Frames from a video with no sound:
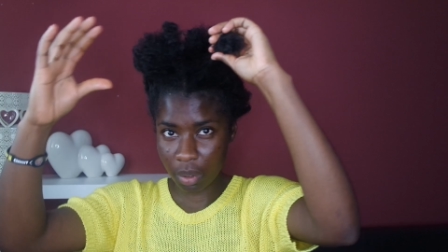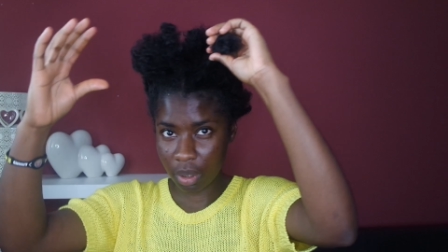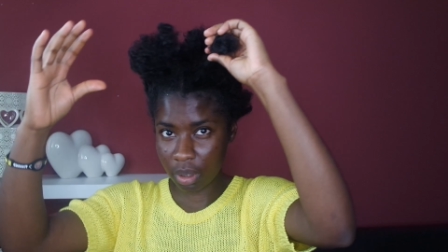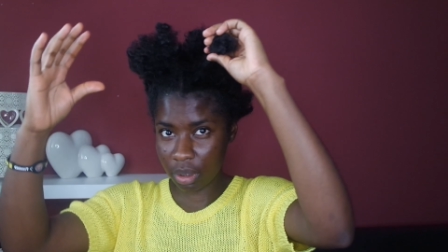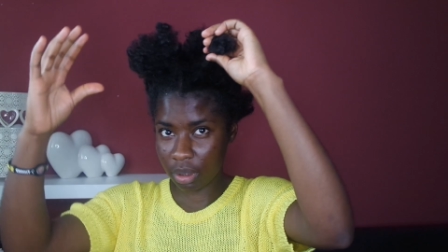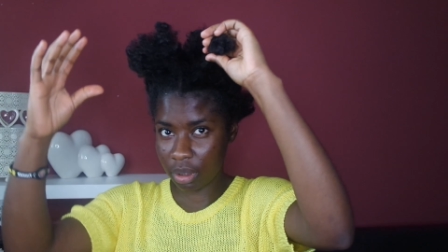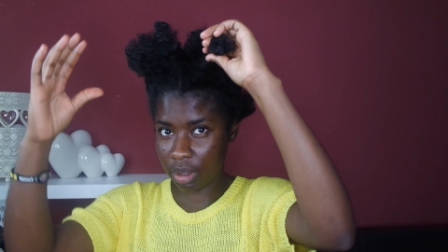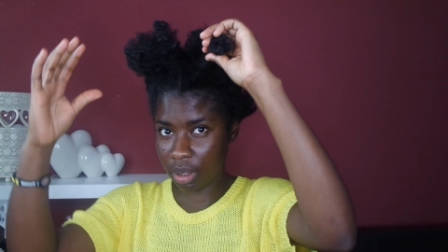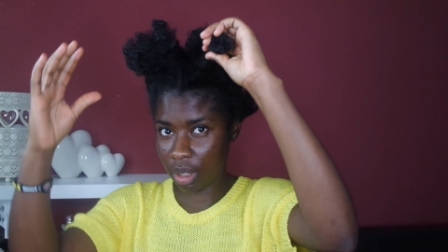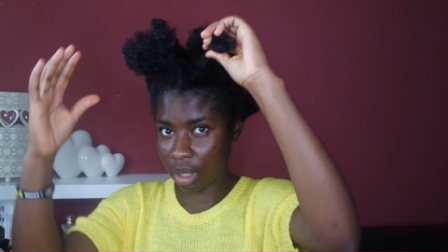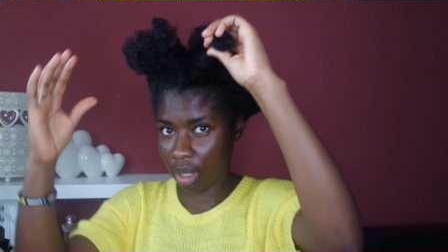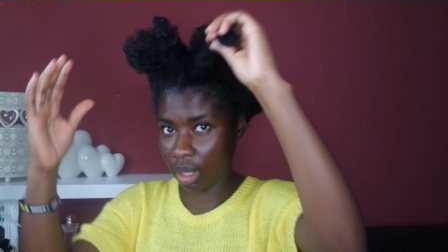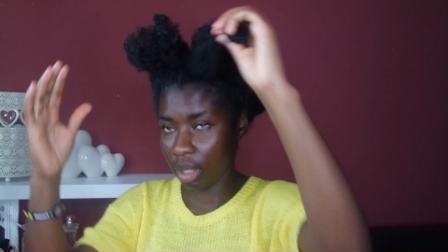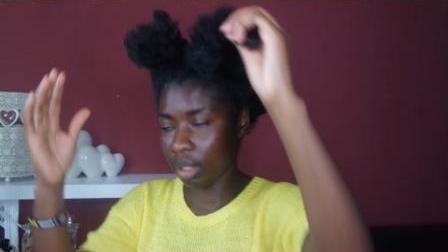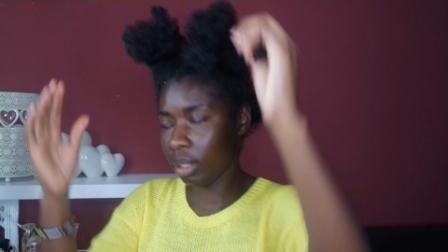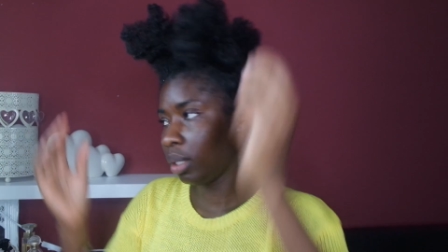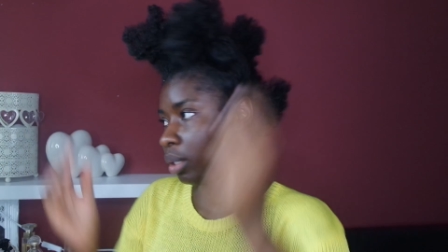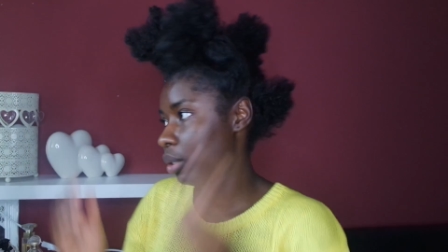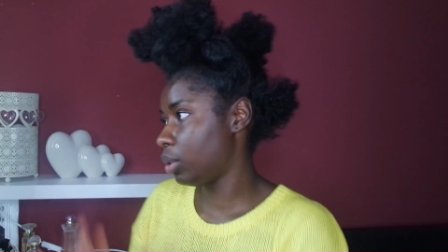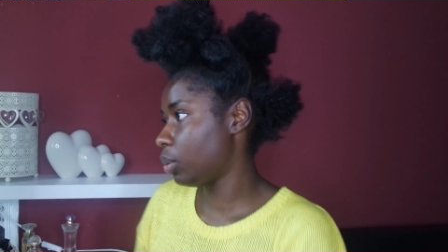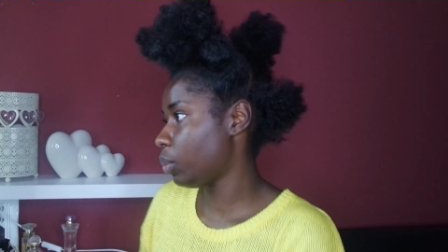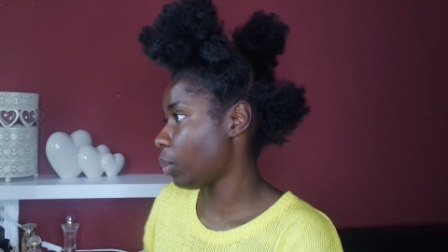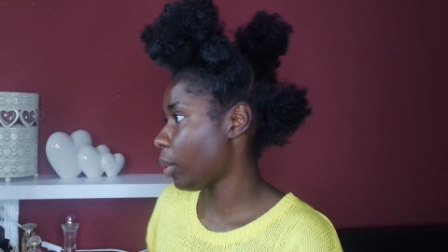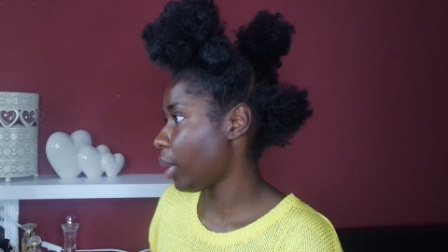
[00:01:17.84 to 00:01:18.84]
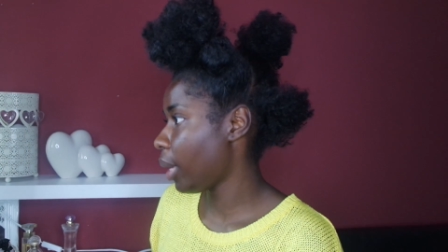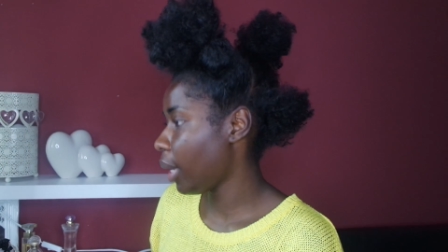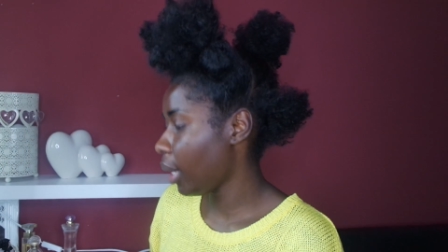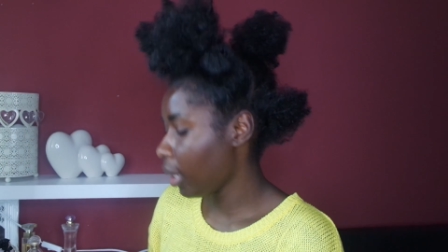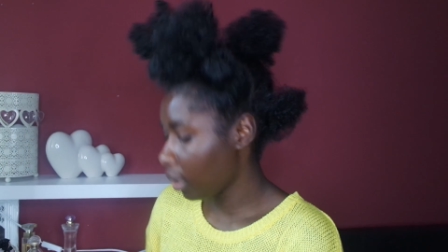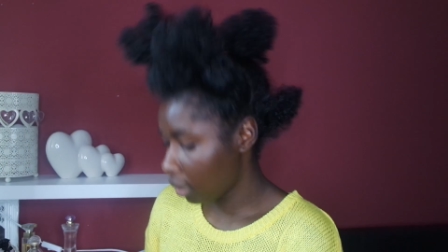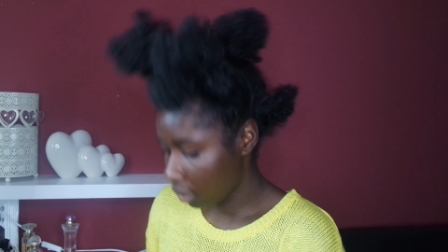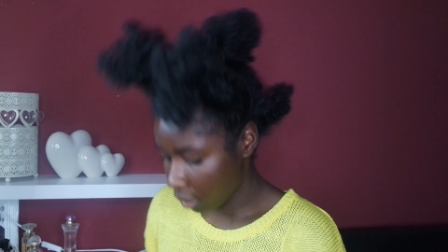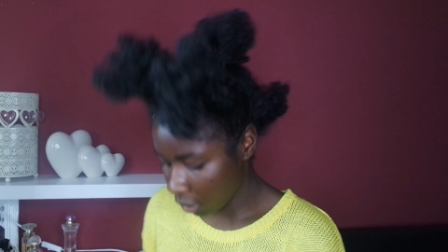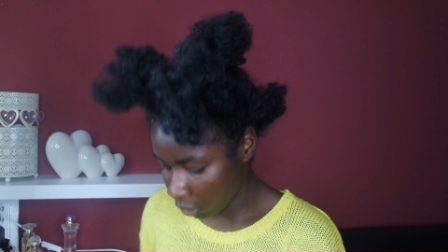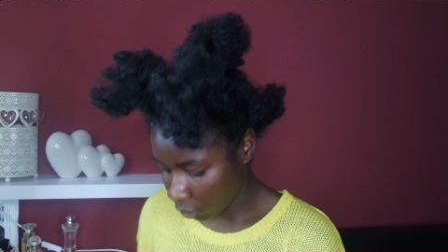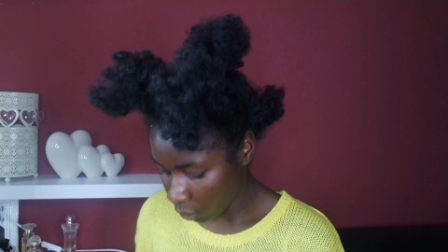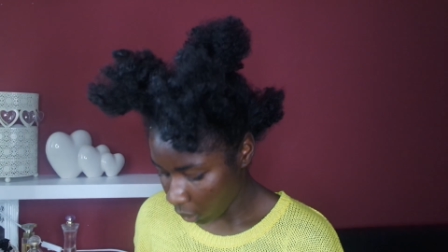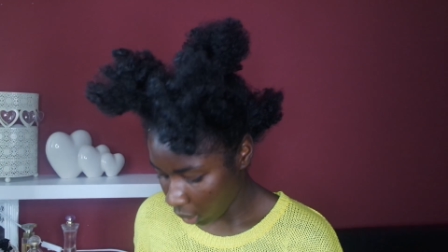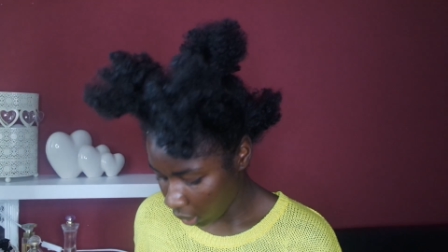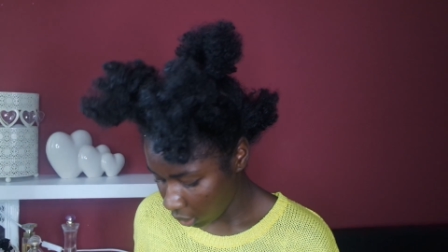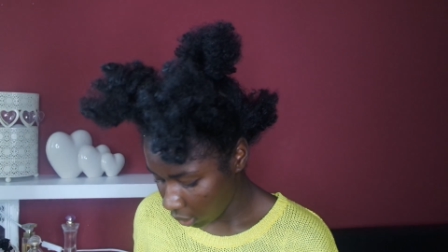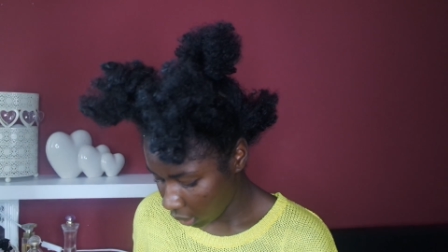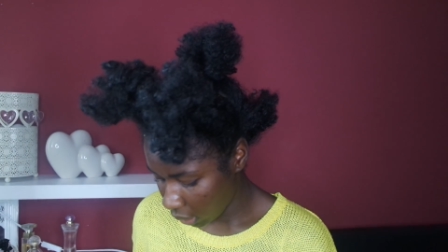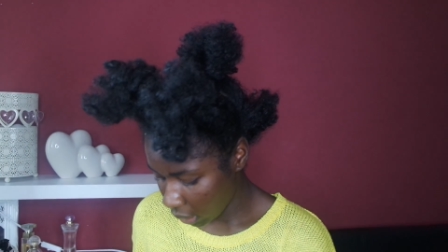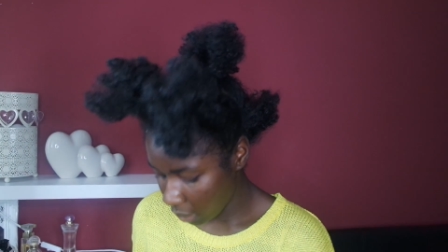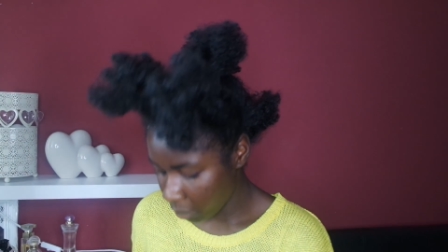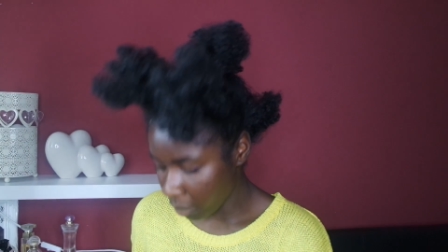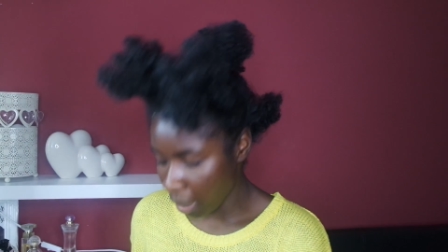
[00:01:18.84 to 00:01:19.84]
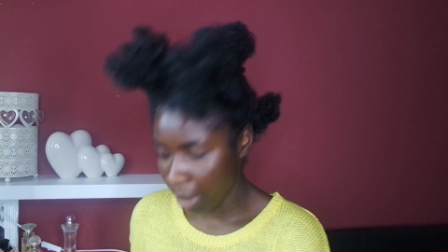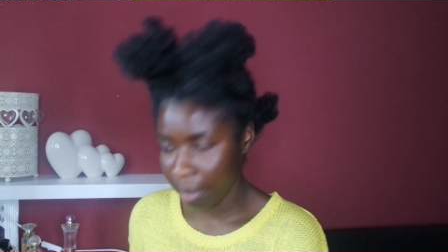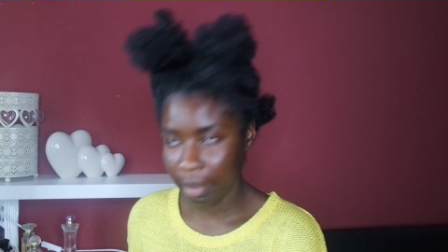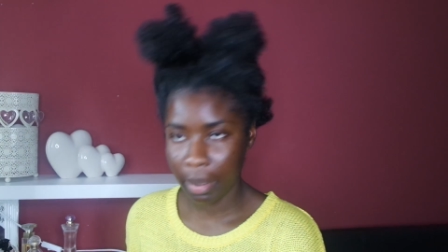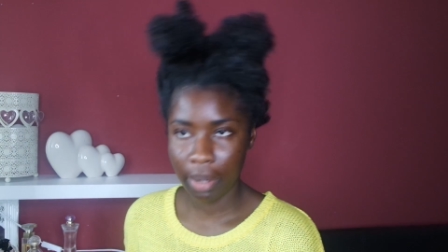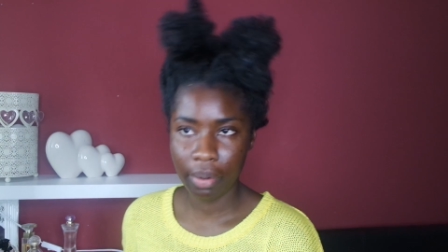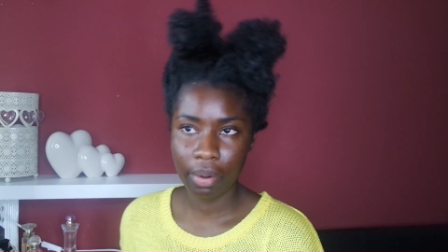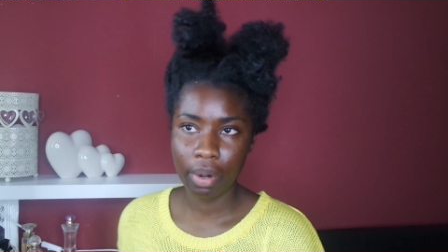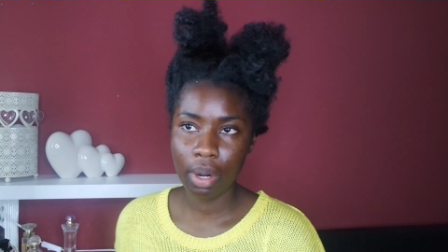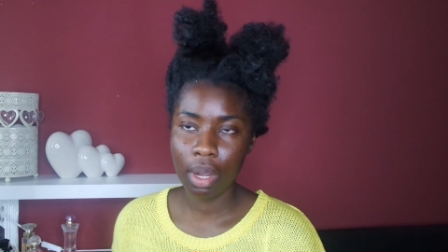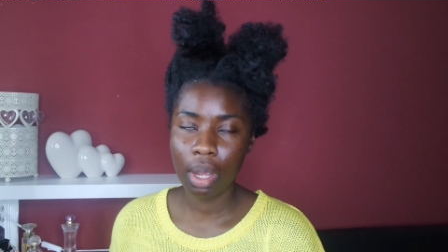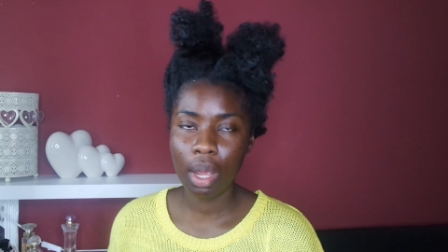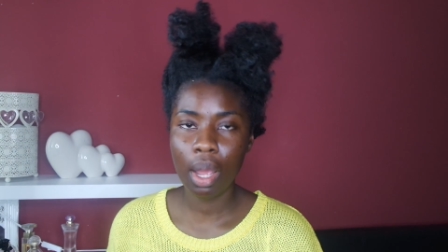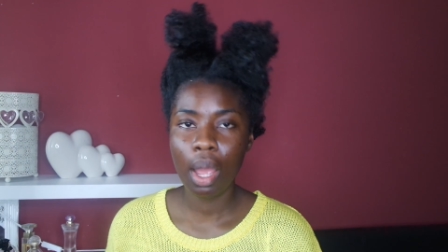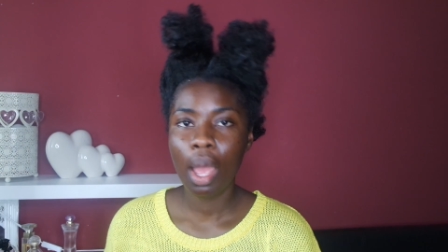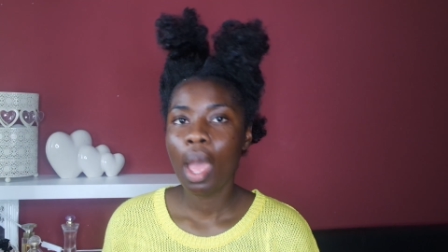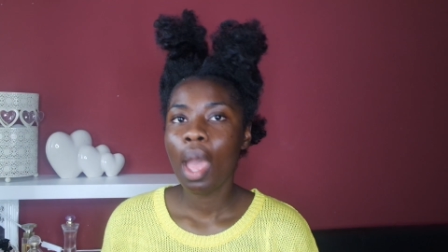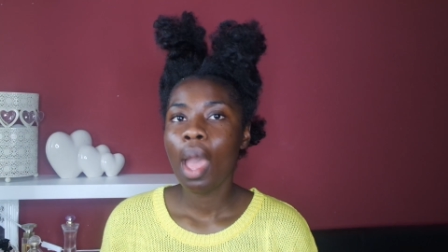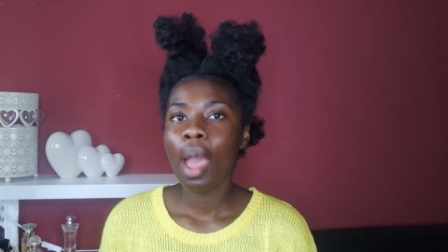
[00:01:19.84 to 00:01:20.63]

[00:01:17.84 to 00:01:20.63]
I'm gonna turn this way just so I can see my mirror,